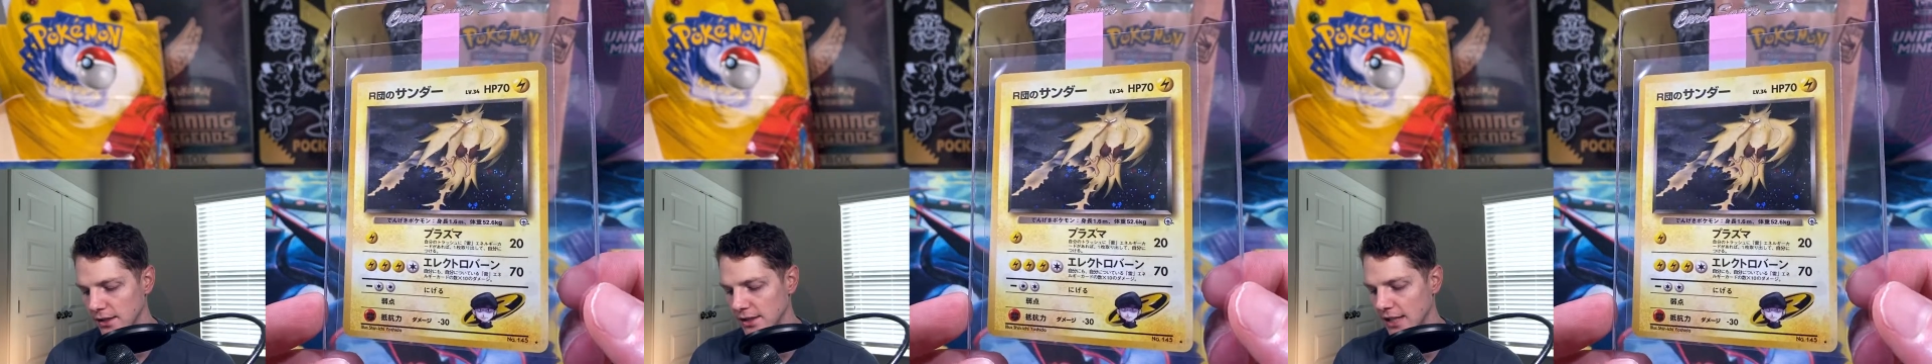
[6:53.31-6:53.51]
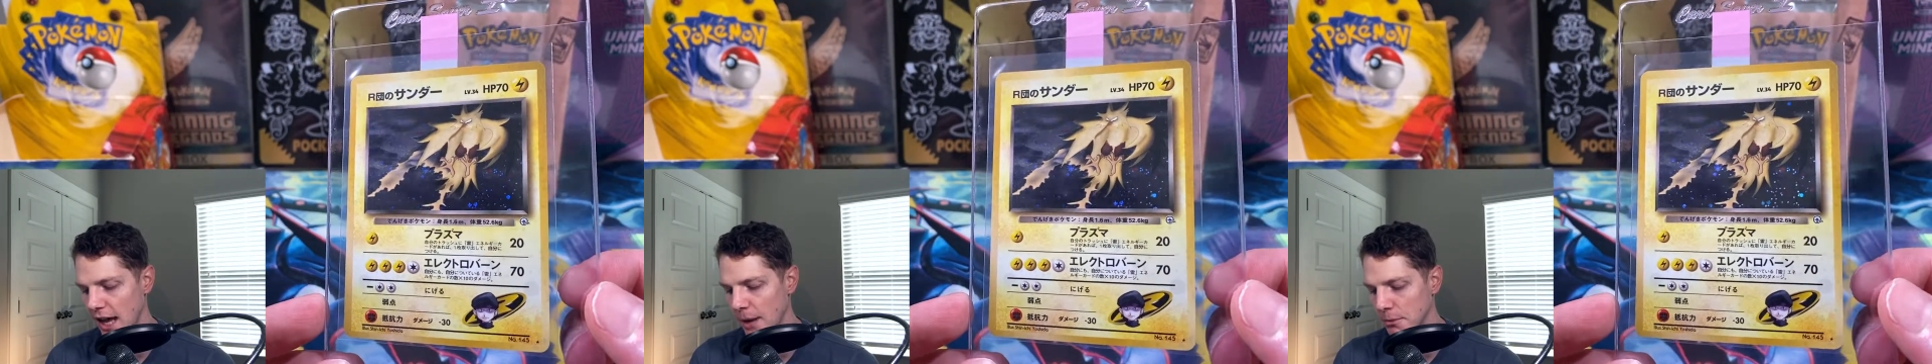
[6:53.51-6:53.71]

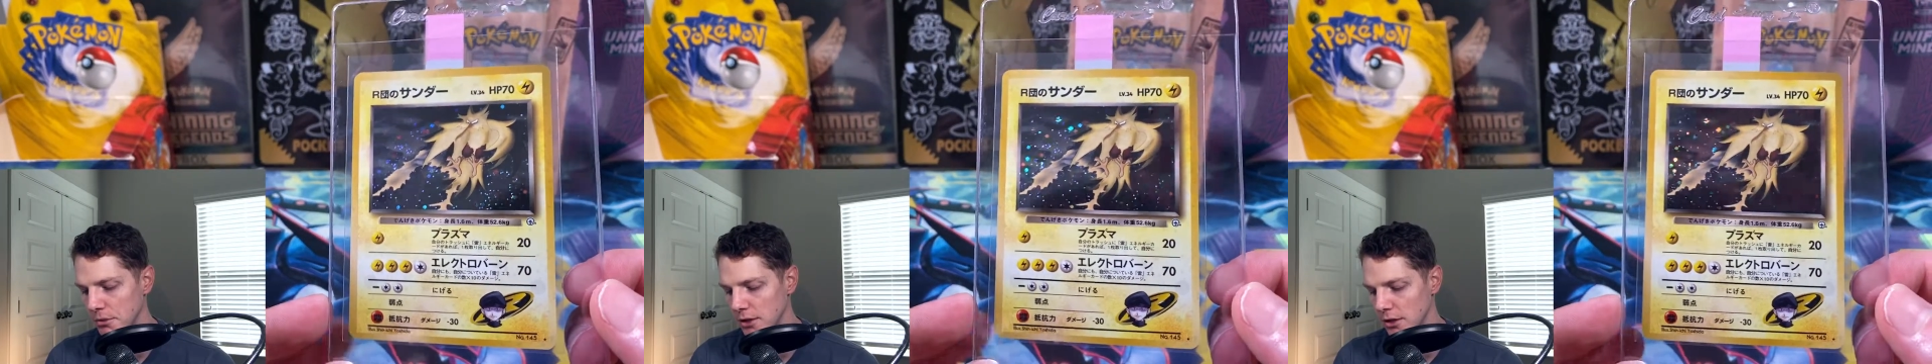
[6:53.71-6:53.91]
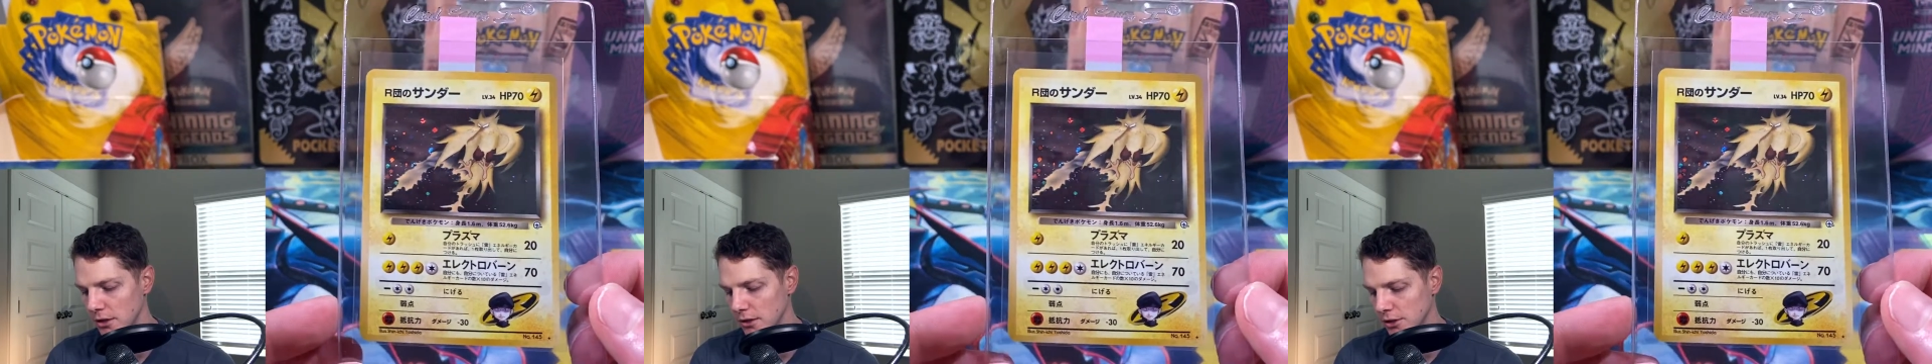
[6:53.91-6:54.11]

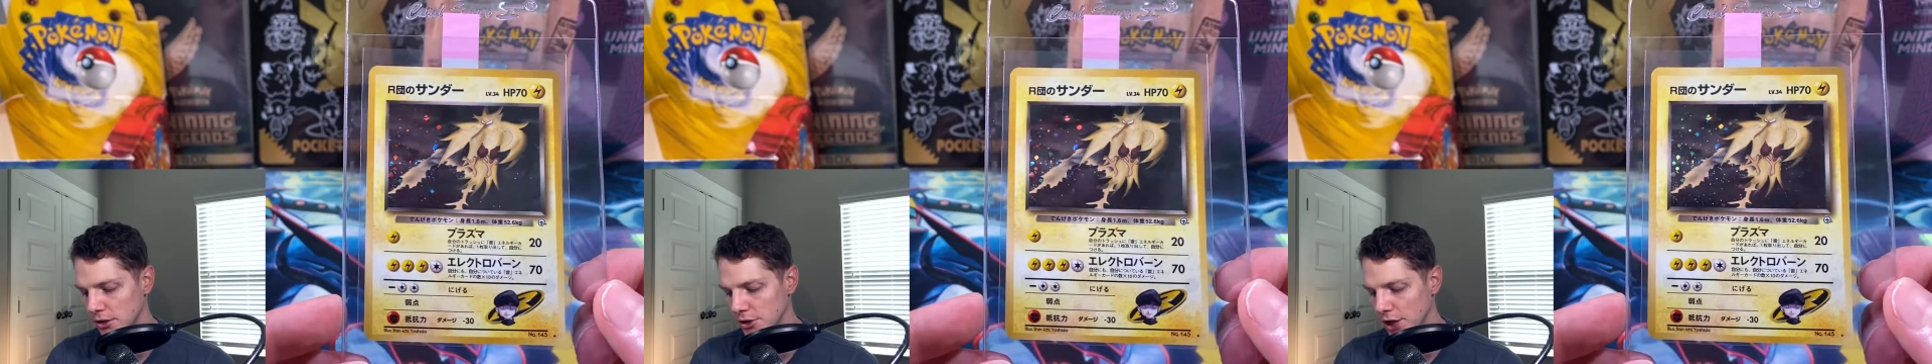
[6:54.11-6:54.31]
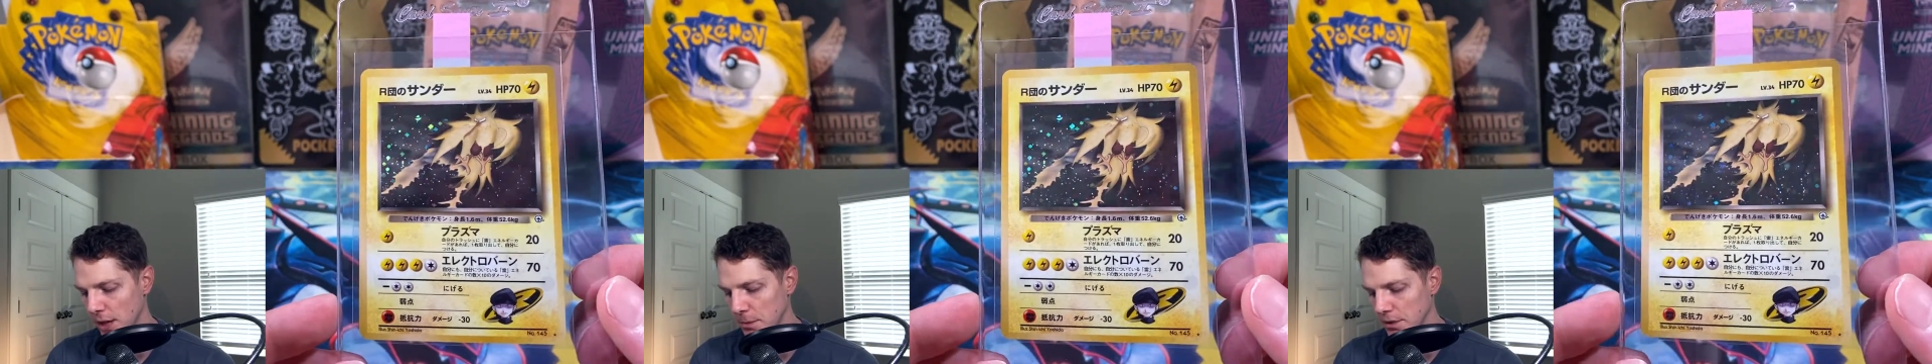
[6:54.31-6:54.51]

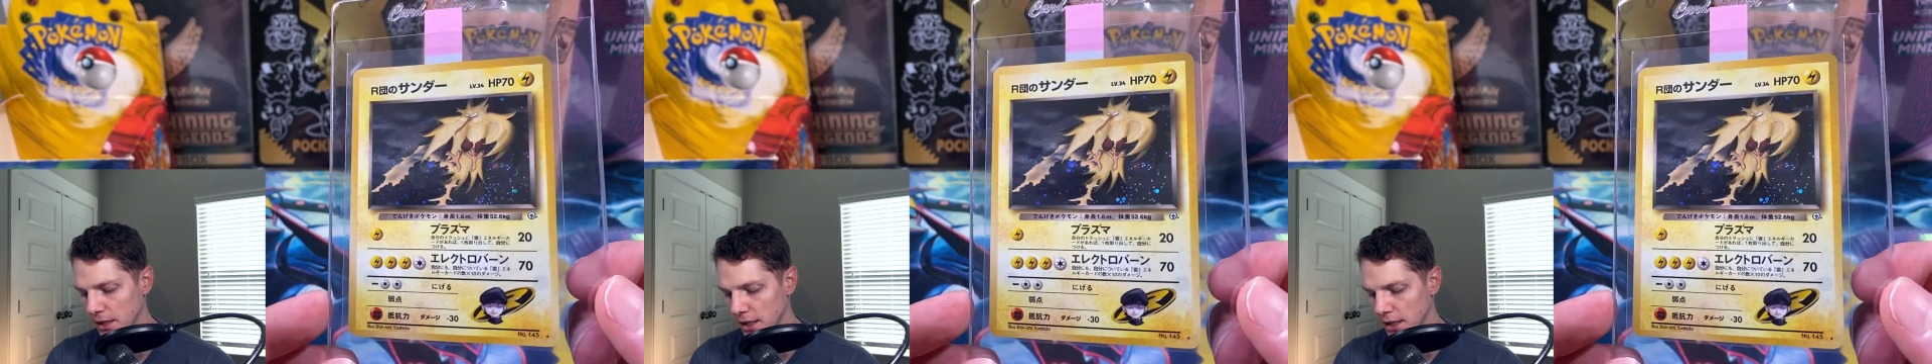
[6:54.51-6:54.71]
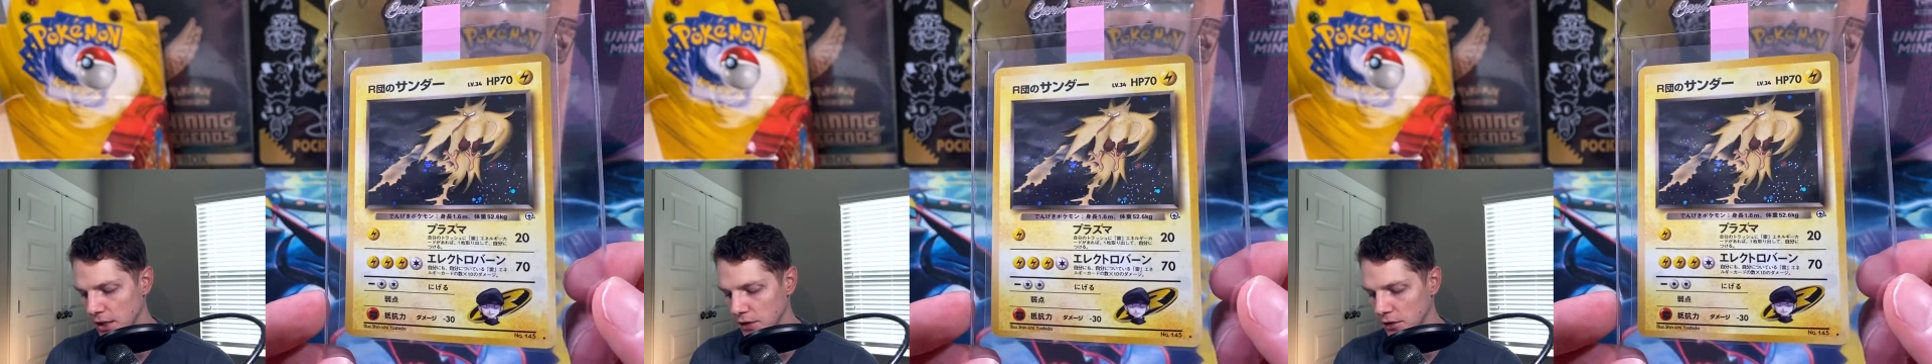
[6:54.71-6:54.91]
Zapdos,
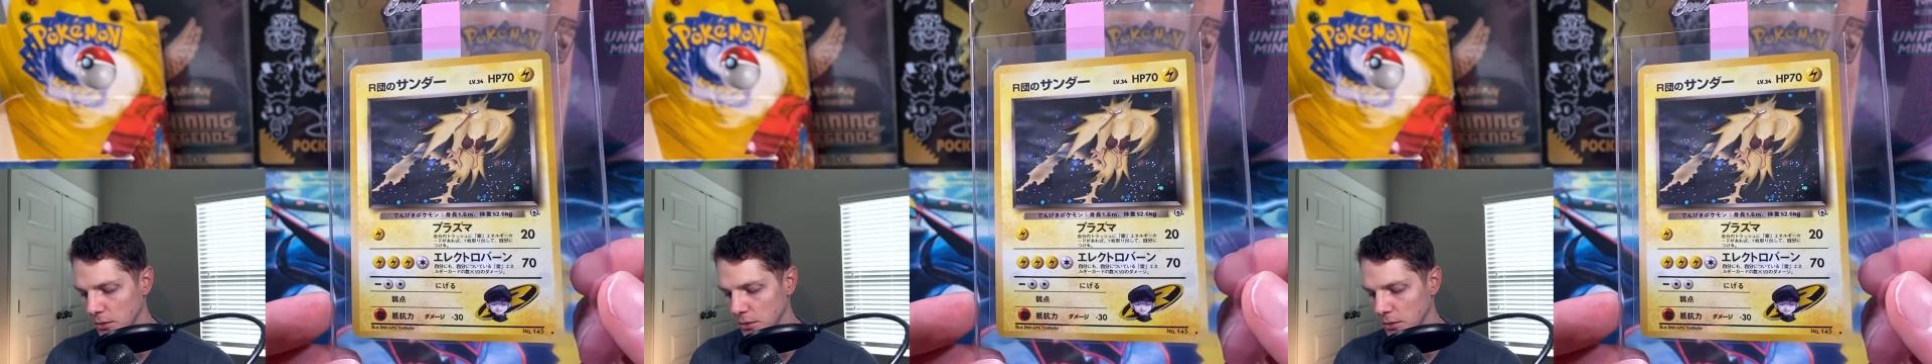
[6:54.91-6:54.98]
Japanese,